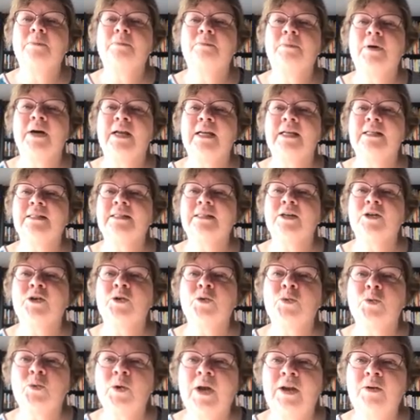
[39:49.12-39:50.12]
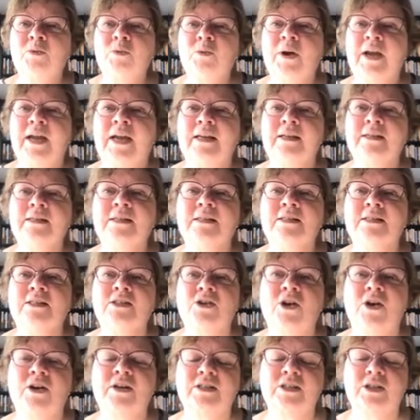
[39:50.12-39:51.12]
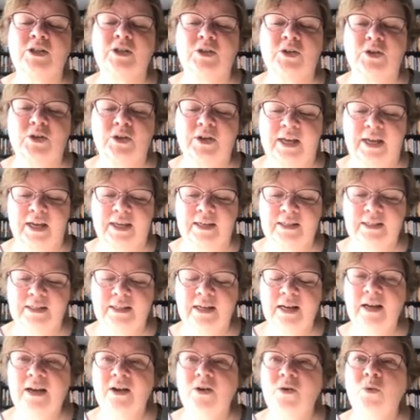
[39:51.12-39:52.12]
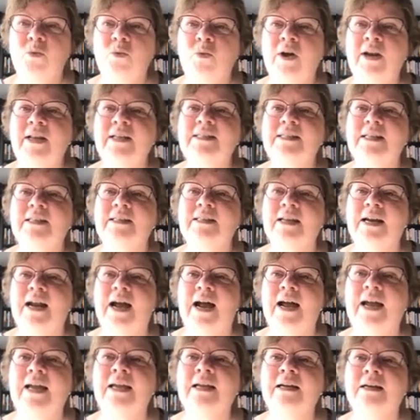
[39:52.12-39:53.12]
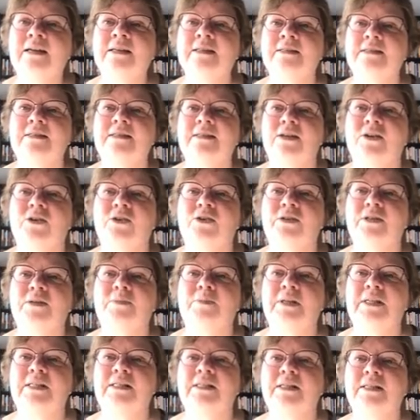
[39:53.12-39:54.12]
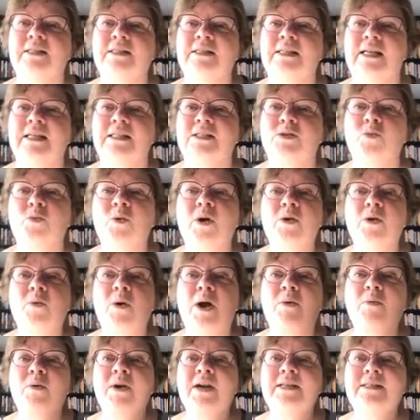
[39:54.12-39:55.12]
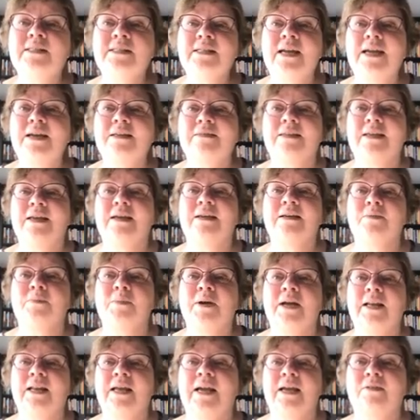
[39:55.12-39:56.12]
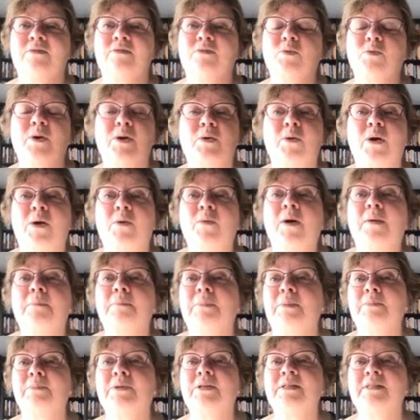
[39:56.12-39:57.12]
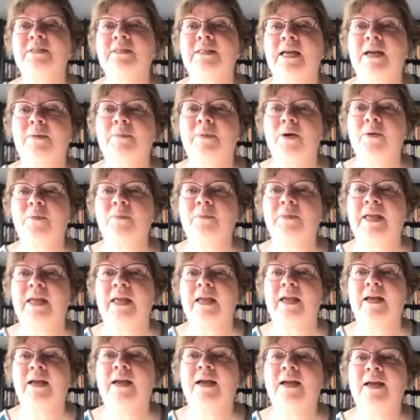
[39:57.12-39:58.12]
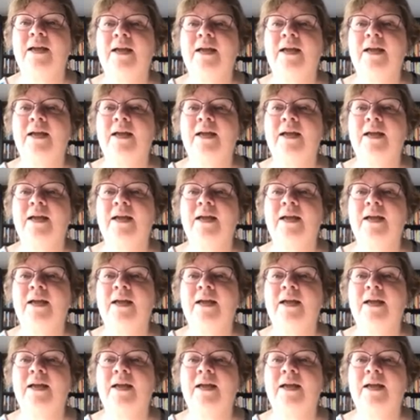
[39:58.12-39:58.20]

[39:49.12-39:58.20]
but it's a great way to start to look at What is it that I consider to be success? What do I want to say at the end of my life? What do I want people to say about me?